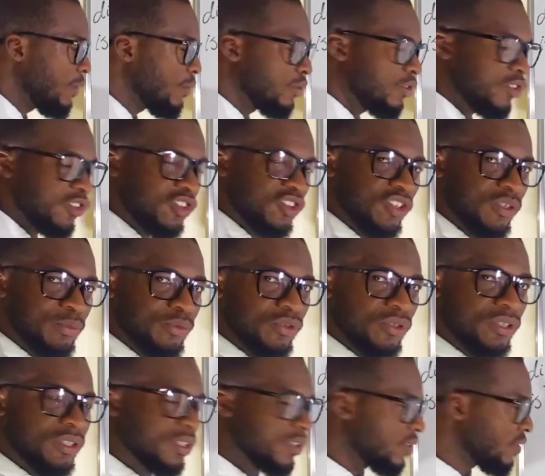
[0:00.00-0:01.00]
you
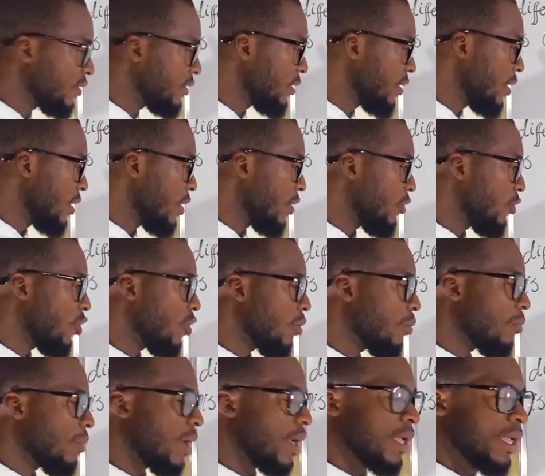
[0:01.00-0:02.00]
distribute this
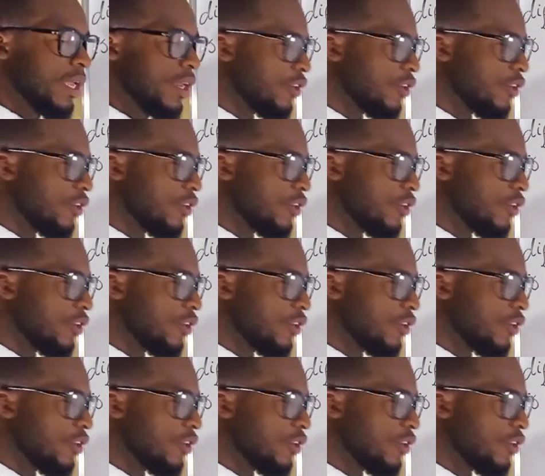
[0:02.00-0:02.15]
number